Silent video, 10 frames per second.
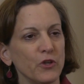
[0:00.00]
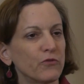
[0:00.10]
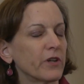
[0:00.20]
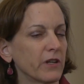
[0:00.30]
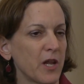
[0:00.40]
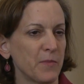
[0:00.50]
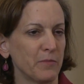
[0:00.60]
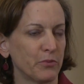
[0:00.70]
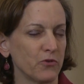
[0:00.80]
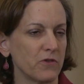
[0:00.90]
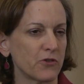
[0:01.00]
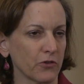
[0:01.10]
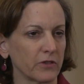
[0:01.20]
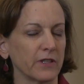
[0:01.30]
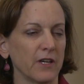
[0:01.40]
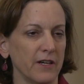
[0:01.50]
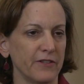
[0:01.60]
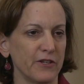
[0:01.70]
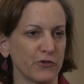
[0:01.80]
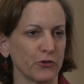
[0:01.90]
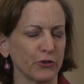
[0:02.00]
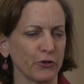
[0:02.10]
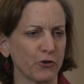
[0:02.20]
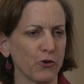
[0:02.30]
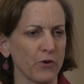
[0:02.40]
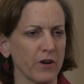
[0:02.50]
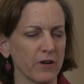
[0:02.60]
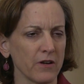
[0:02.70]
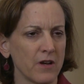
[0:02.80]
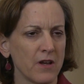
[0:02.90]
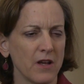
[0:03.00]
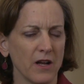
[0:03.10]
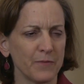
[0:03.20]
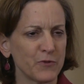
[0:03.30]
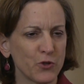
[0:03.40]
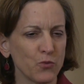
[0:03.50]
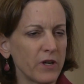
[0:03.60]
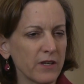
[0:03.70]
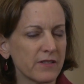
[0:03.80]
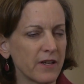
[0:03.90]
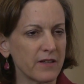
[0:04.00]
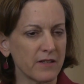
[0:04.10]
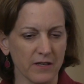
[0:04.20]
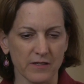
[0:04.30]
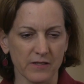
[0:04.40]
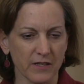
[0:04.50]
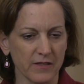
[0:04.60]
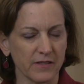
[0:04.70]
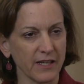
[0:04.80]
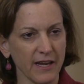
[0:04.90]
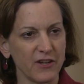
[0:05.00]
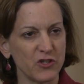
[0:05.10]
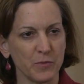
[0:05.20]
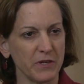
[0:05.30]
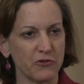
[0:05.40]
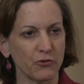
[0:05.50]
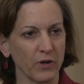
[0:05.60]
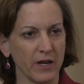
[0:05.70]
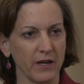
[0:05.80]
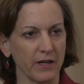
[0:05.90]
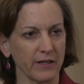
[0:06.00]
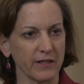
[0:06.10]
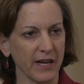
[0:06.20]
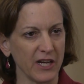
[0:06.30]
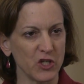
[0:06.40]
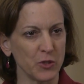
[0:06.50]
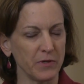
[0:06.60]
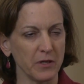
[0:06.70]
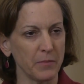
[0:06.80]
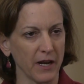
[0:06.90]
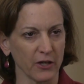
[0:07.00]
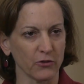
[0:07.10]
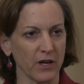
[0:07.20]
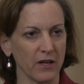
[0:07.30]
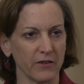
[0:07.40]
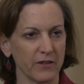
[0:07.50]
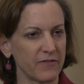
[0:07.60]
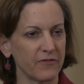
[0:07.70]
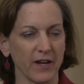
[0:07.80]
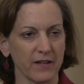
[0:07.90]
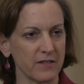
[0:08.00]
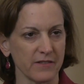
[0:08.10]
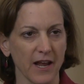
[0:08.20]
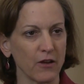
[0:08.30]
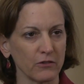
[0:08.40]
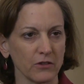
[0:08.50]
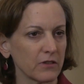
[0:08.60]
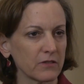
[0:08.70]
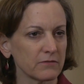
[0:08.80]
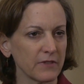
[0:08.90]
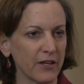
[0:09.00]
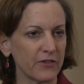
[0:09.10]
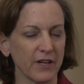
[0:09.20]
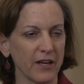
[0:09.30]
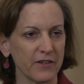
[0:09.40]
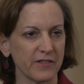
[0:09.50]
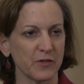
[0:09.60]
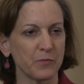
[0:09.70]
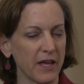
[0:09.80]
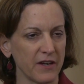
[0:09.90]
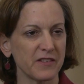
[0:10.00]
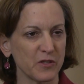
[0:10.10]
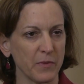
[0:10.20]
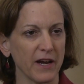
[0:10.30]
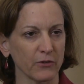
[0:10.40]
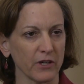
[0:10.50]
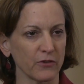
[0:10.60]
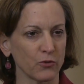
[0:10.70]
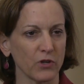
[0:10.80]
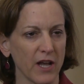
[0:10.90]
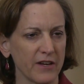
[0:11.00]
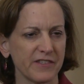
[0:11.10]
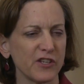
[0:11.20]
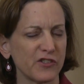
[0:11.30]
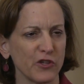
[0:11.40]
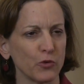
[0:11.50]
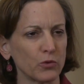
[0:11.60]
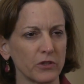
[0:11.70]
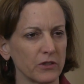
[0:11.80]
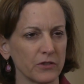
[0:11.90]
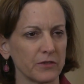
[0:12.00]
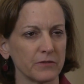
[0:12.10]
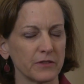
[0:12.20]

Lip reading: You've written a lot about Putin's early life and his earlier career. To what extent does his KGB training and KGB background affect his outlook? How does his background, how does he see the world?